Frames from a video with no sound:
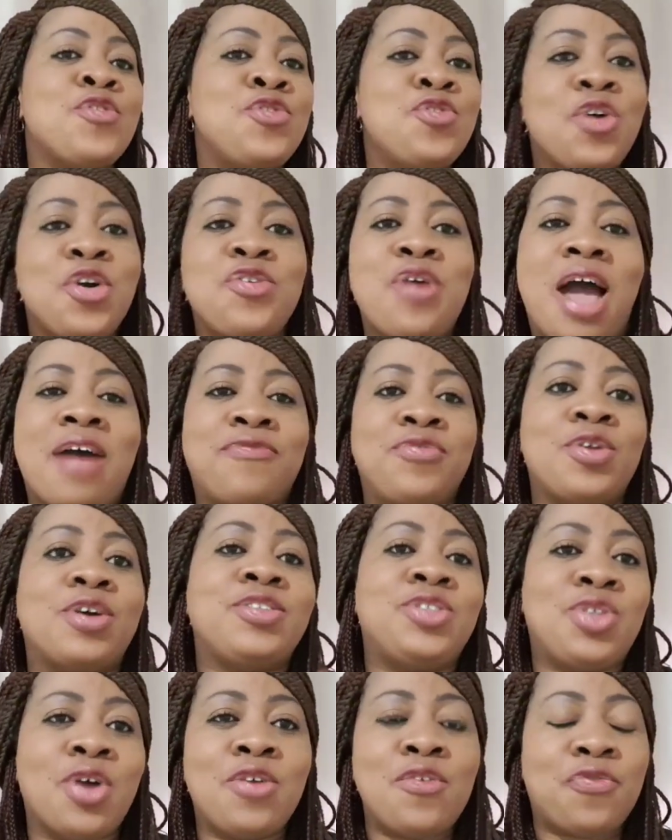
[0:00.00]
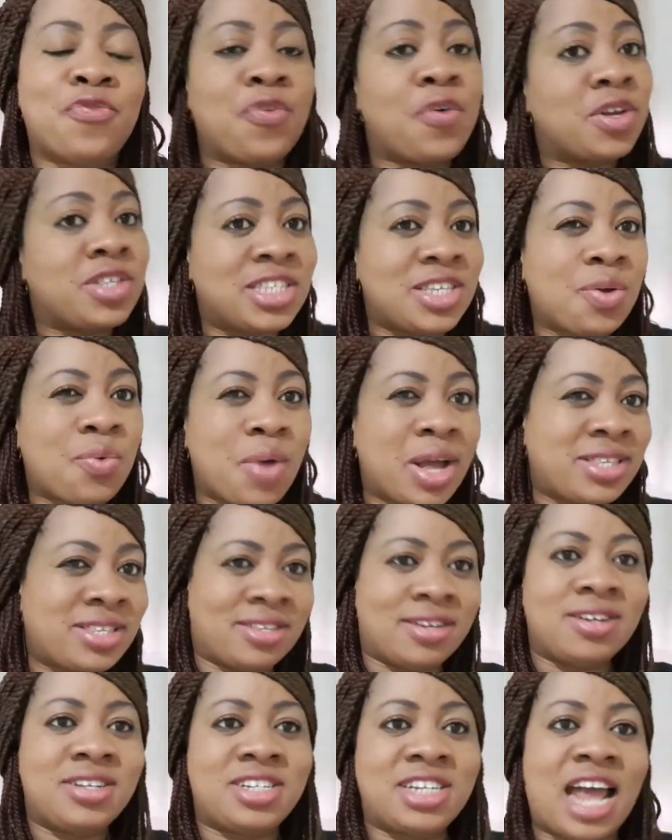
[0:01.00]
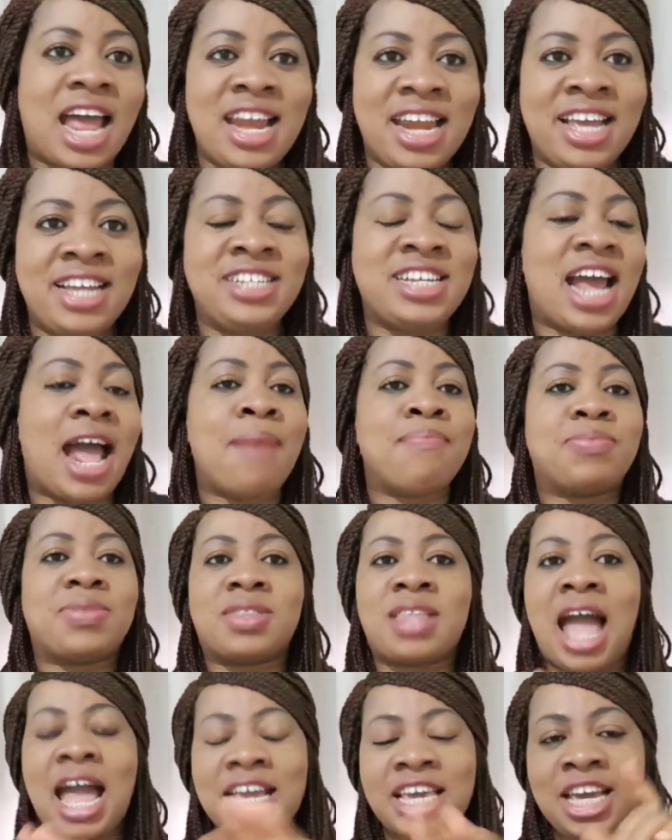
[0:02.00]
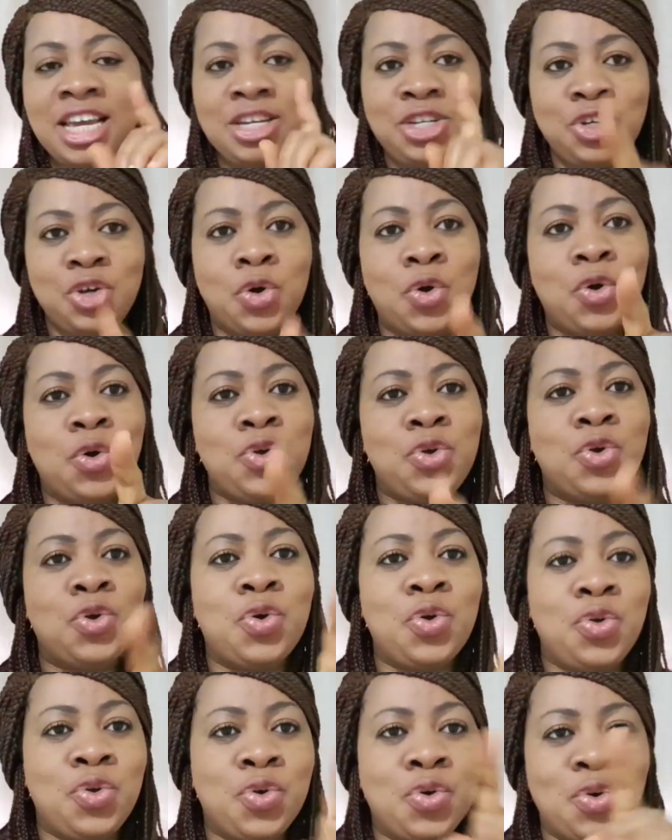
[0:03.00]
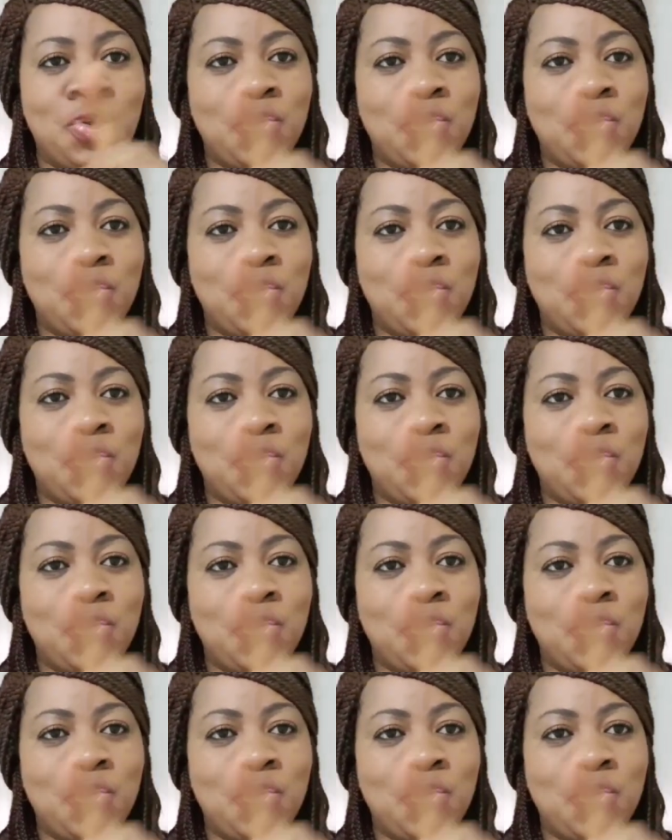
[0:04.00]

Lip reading: If you know you have not done 40 question challenge, I'm tagging you